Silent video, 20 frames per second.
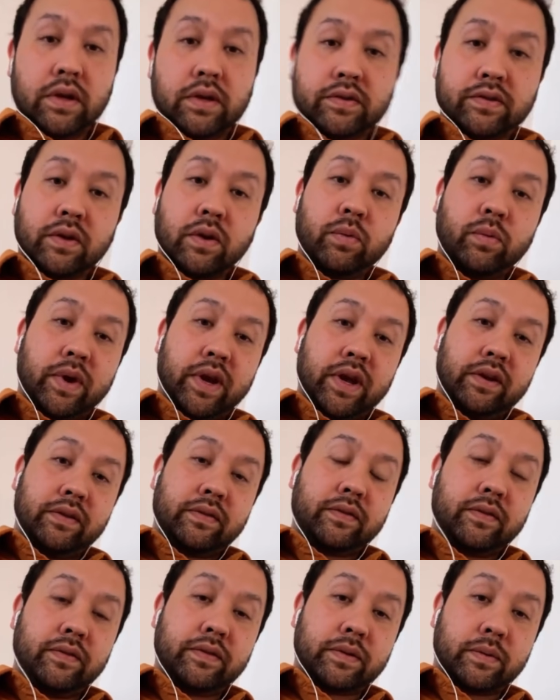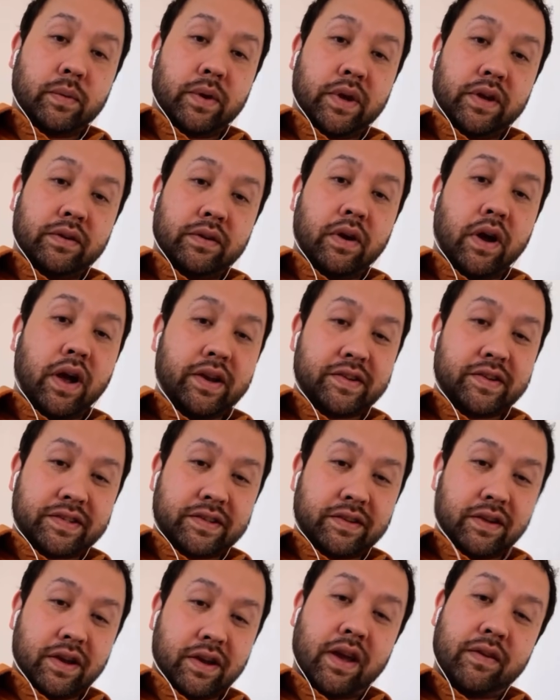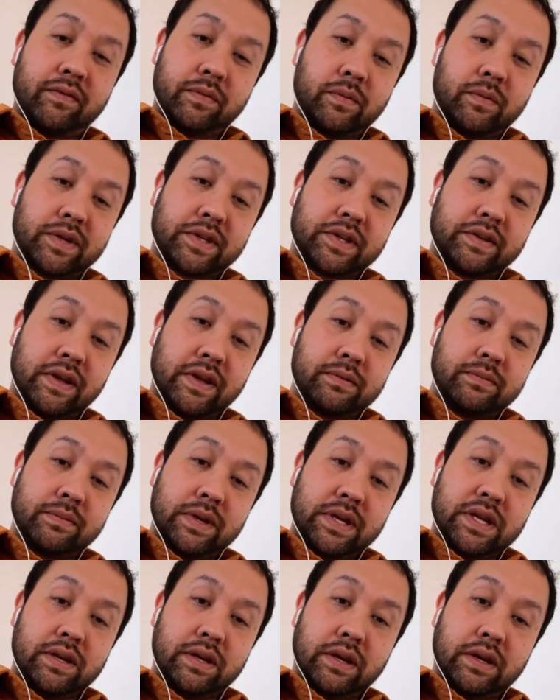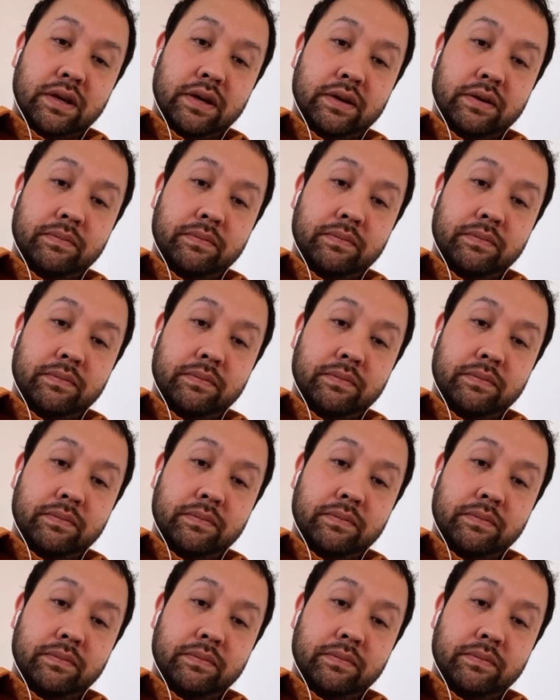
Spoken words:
So weird as you swear. I just haven't watched that many.